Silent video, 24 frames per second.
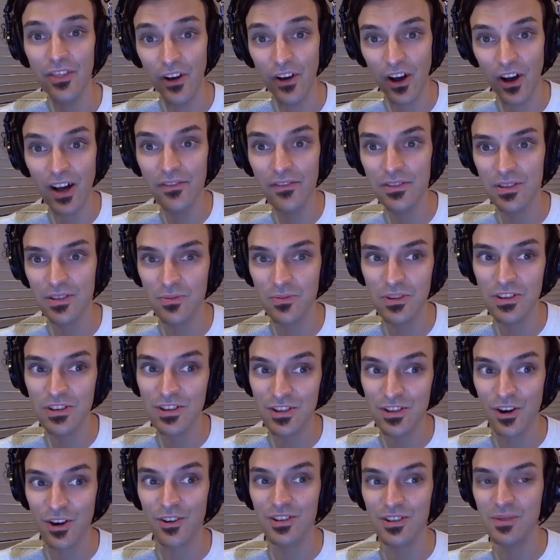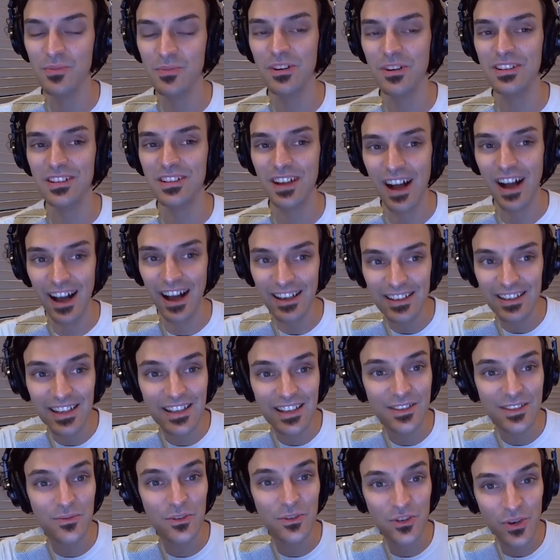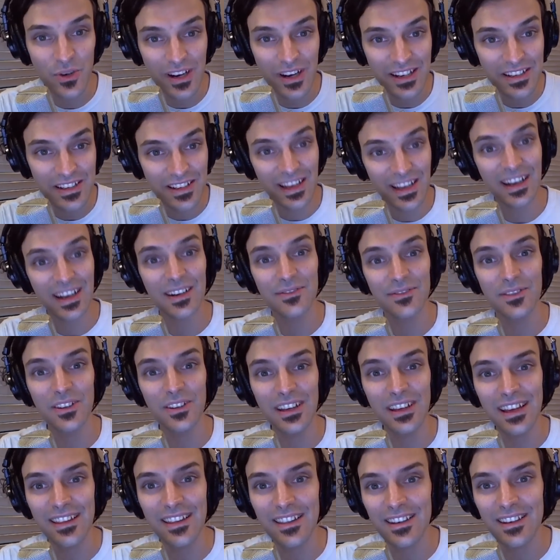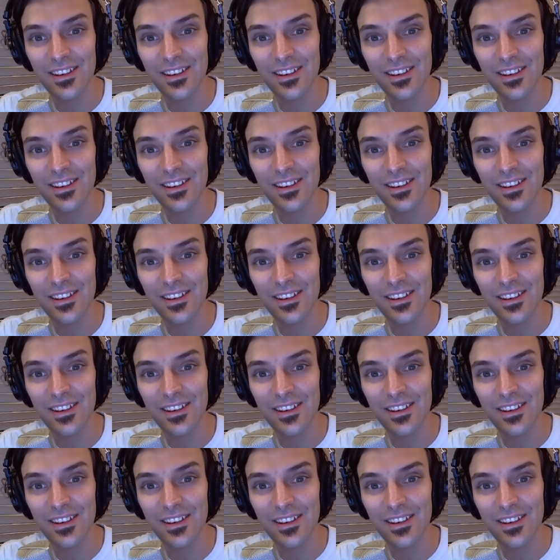The office was searched, but its contents were treated carefully,